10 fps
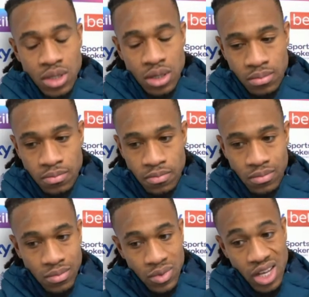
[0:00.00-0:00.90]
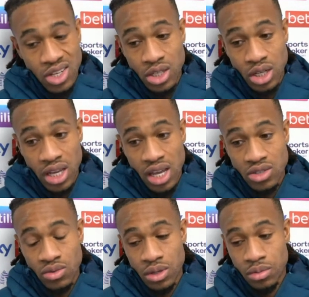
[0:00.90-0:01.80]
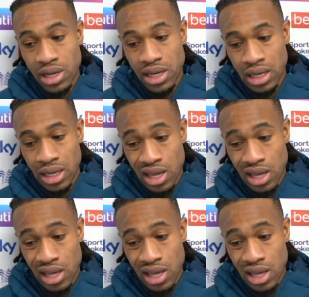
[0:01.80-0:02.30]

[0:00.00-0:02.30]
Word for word: Um, like you said, against run of play.